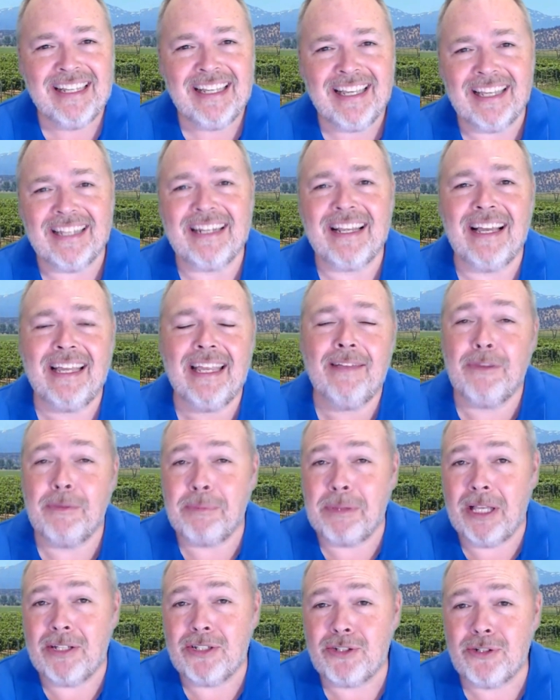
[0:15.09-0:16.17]
And I have the
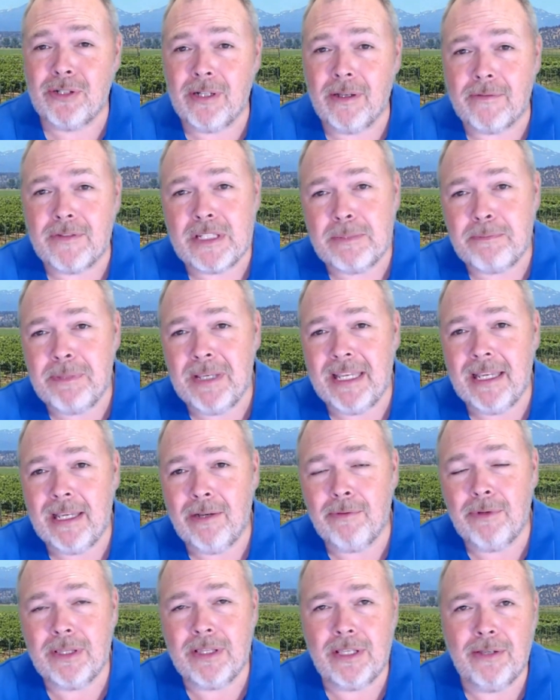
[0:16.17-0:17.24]
pleasure of
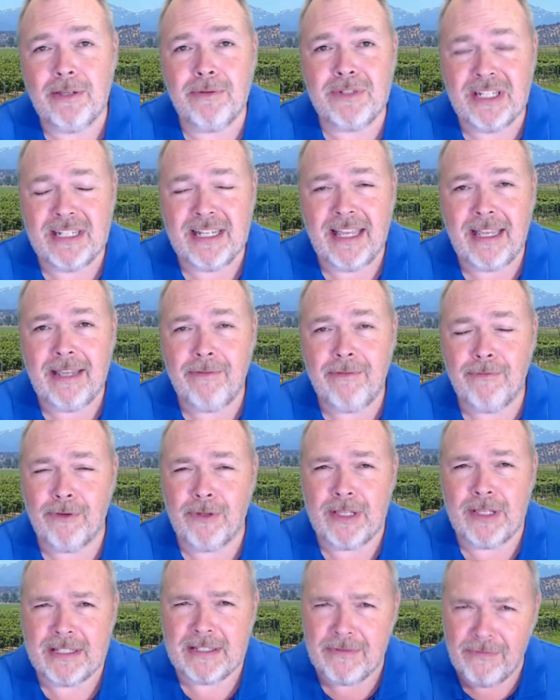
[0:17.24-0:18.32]
speaking with you today for
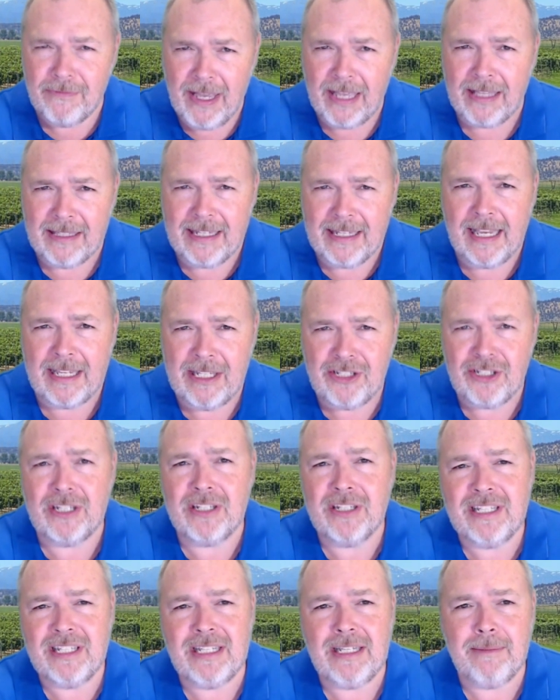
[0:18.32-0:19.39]
this
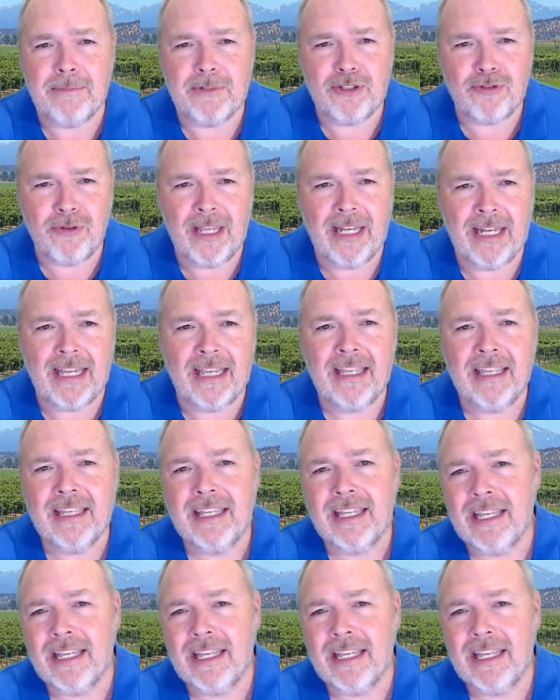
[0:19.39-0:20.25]
validation team training